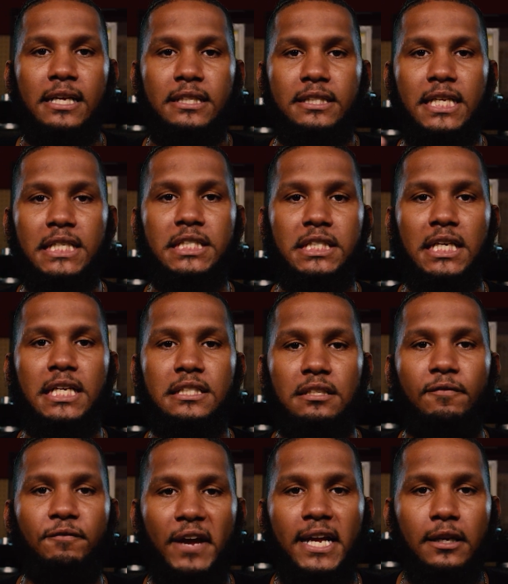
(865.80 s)
this is
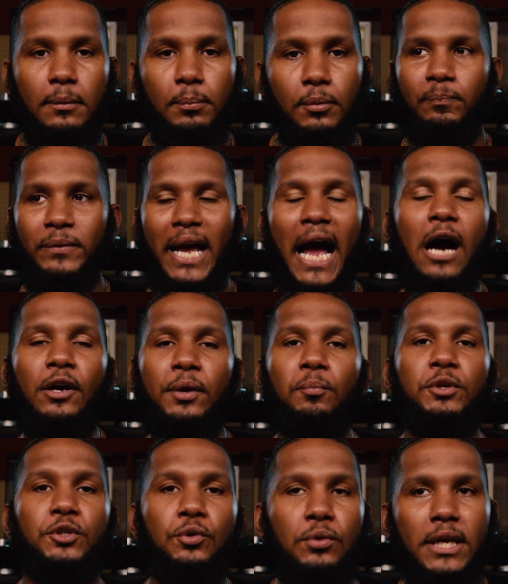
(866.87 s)
available. How can we
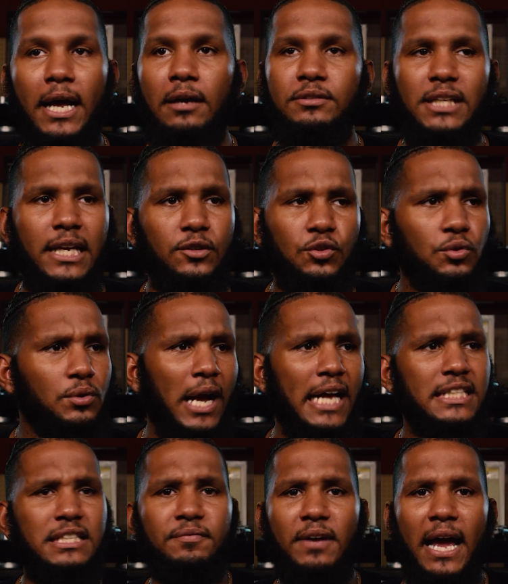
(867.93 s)
do that? I was like, do you
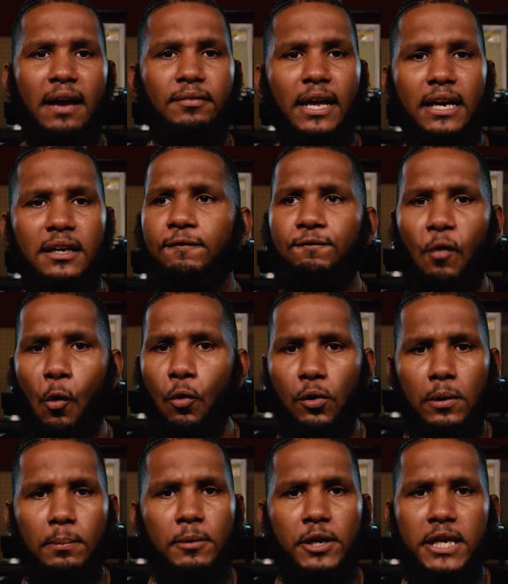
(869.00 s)
guys even have like a
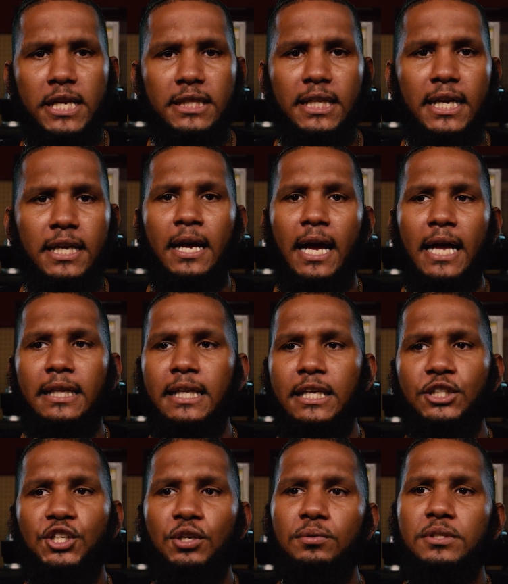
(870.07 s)
form or anything? And then
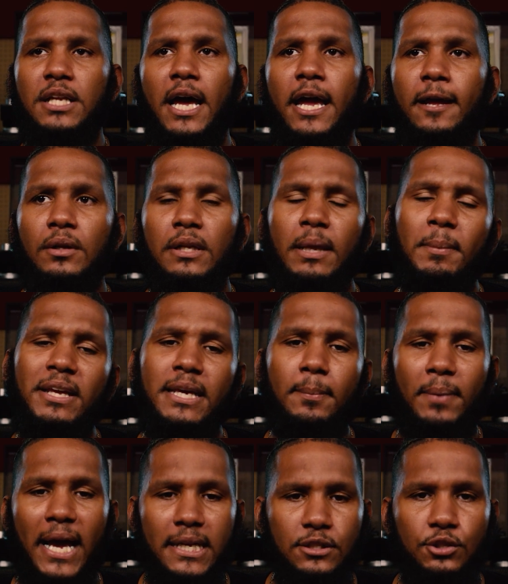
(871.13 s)
she was like, let me get
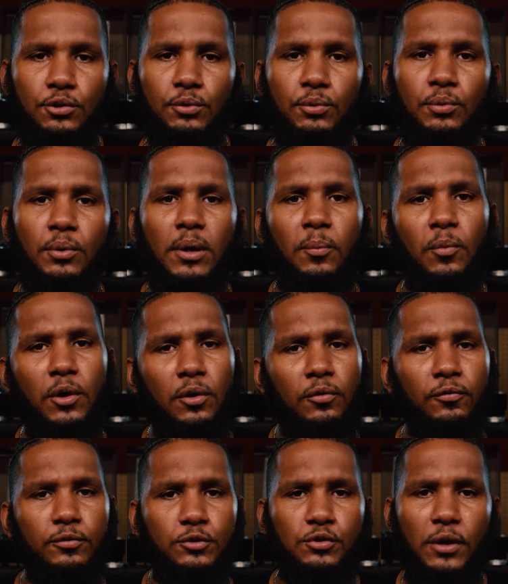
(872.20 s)
back to you and we'll
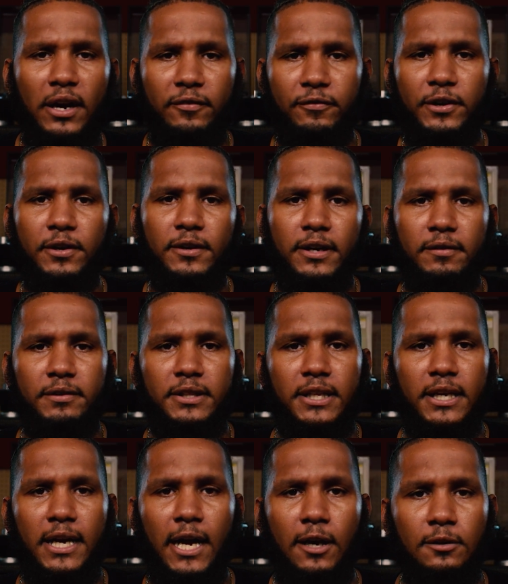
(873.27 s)
try to figure
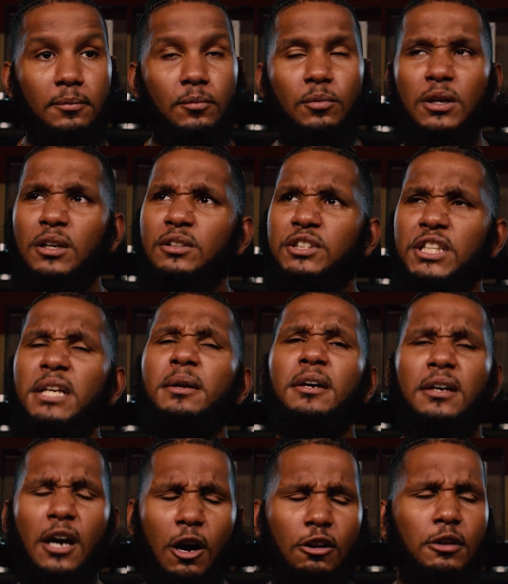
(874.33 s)
everything out. Well, she ended up
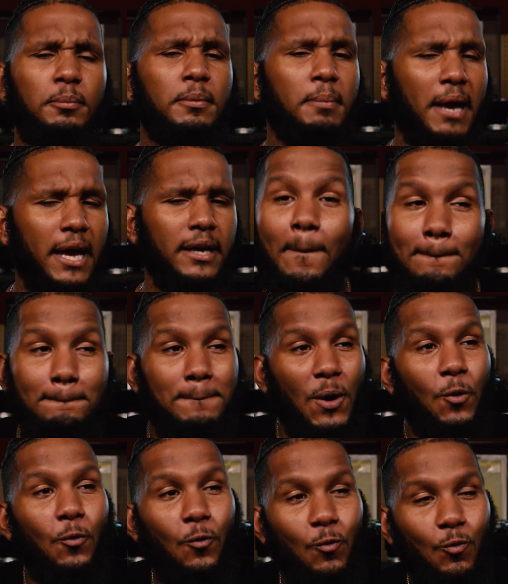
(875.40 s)
calling me back.
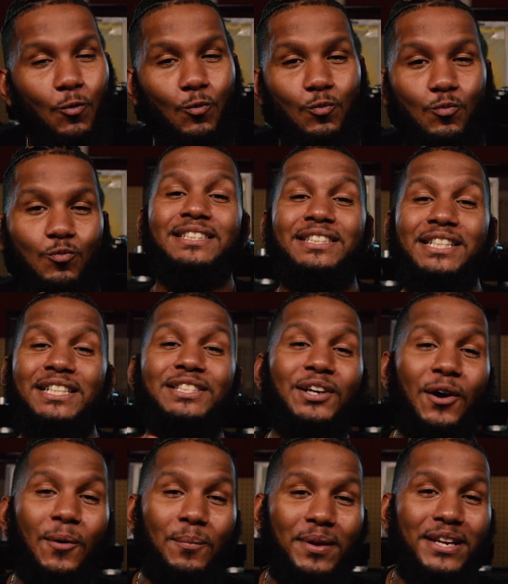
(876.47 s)
Boom. She
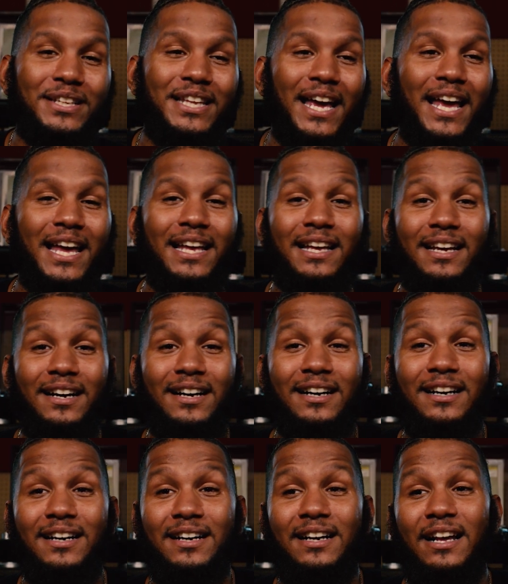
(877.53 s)
told me that
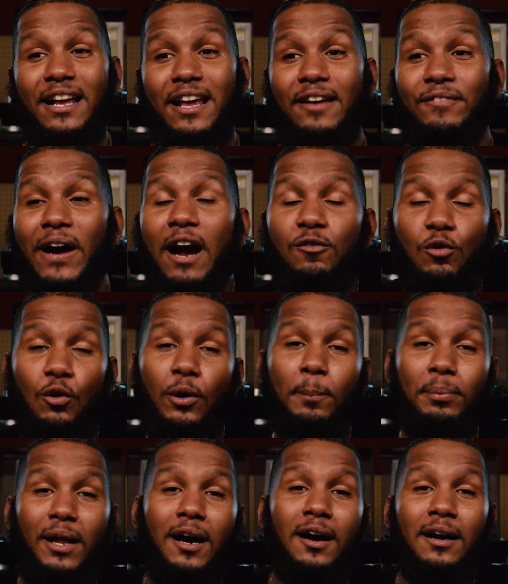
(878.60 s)
uh, if I wrote a
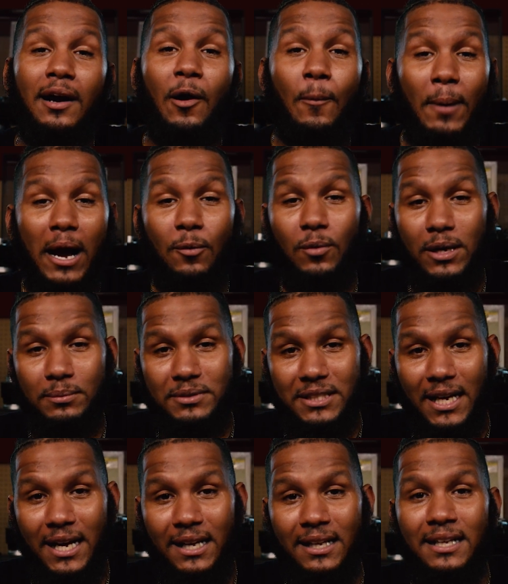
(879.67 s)
blog on my
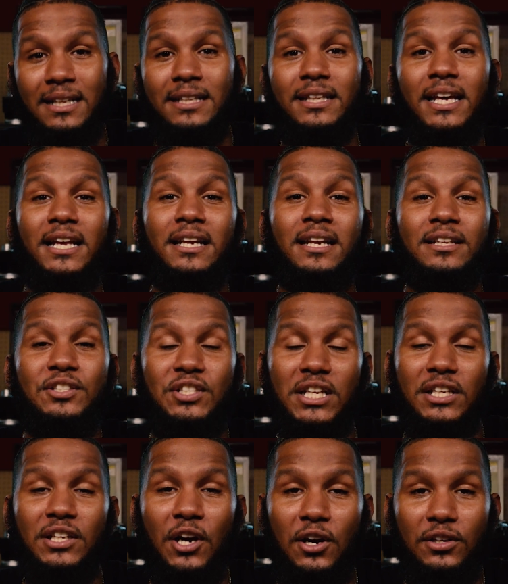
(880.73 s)
website, then
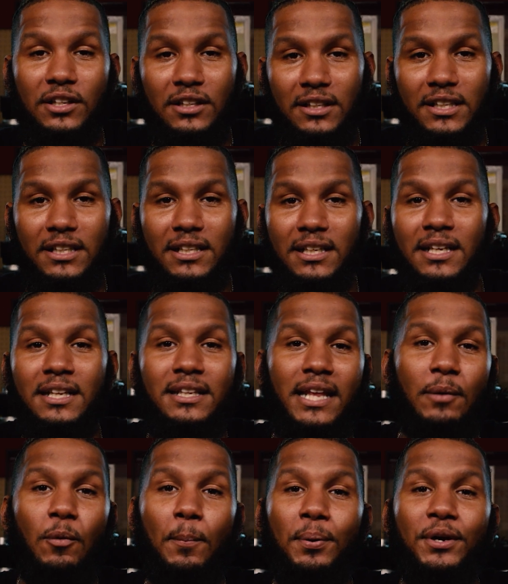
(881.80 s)
sent her the link they
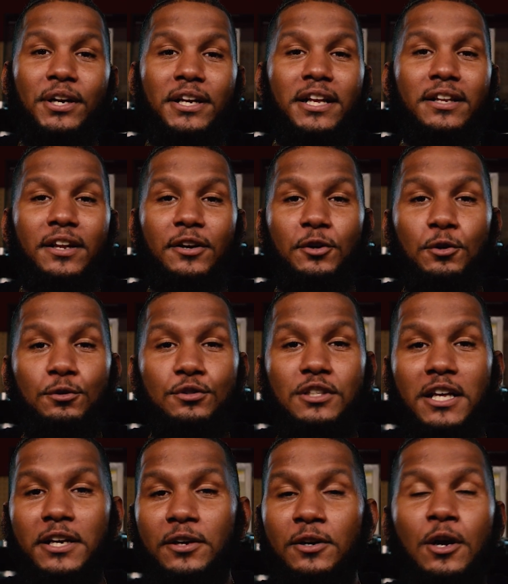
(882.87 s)
would put it in their
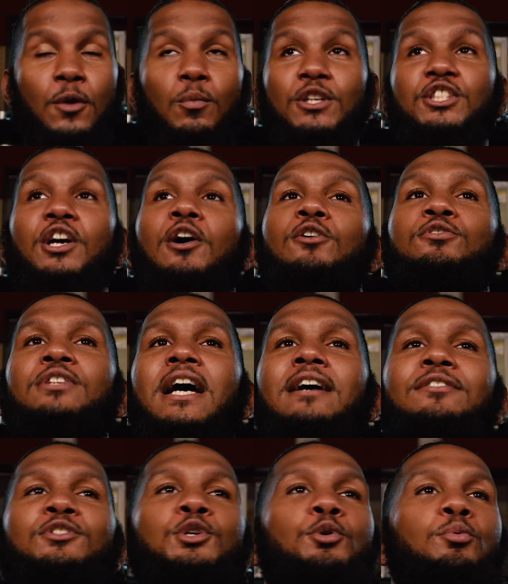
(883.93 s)
newsletter, which goes
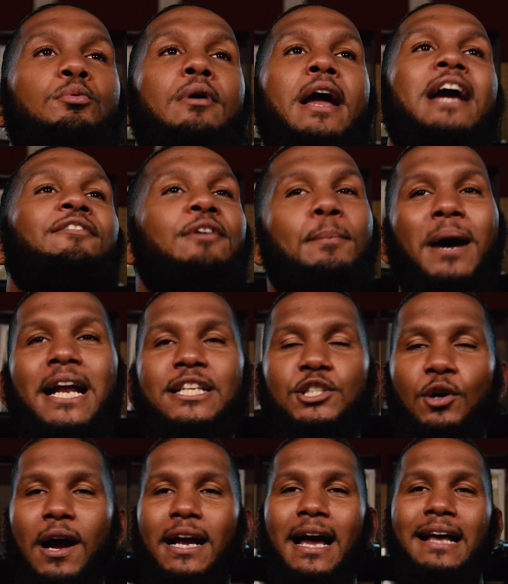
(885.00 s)
out to everybody. So
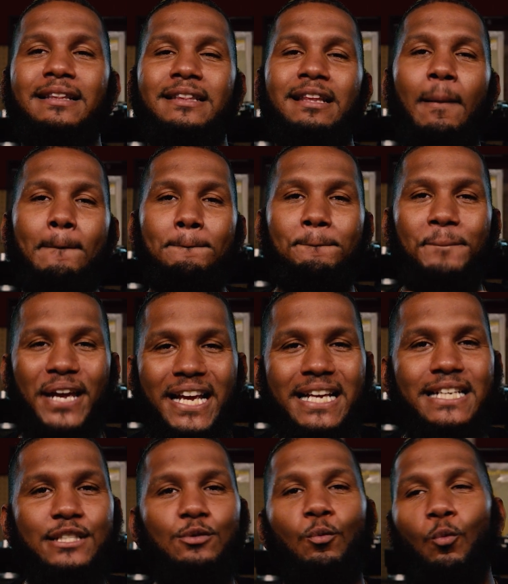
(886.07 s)
I got the
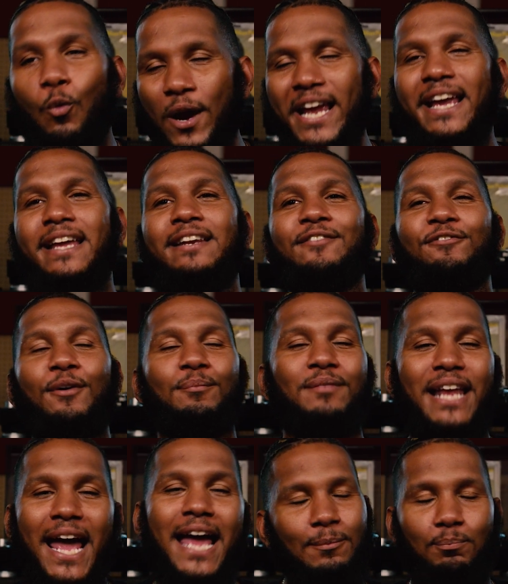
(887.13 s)
biggest win from
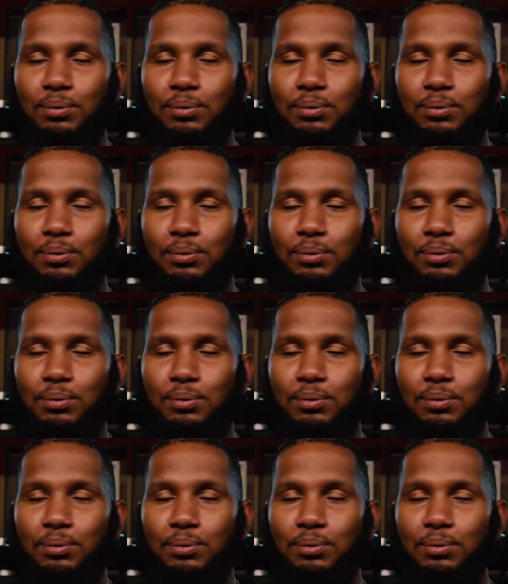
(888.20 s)
that.